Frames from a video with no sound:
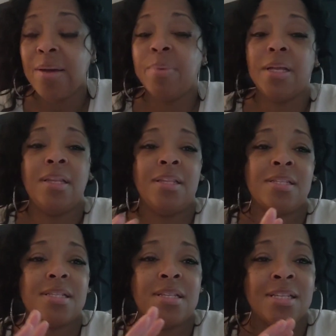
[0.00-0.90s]
but
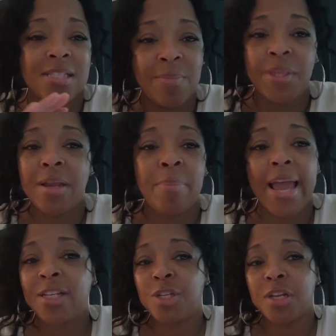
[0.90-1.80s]
this is something I'm
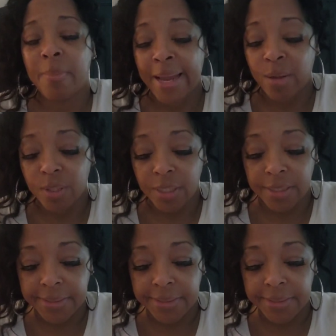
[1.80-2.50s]
passionate about